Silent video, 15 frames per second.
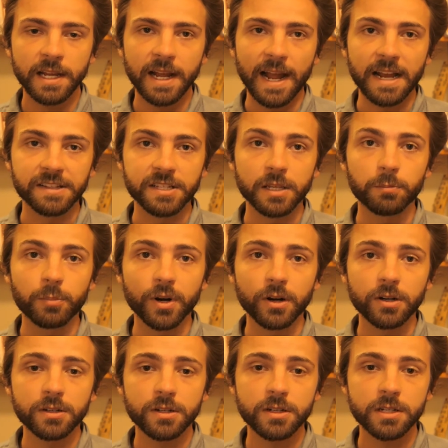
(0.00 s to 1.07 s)
"As he
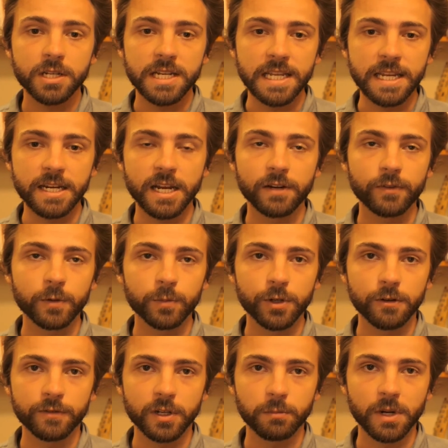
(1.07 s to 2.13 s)
burned, he never
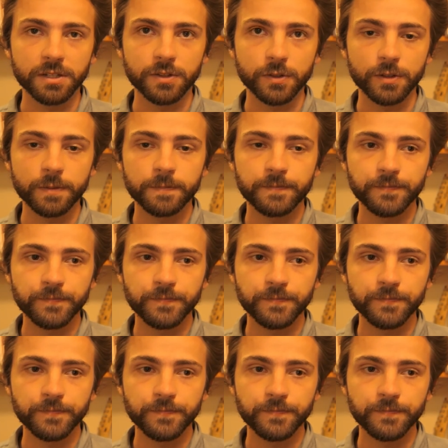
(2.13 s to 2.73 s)
moved a muscle,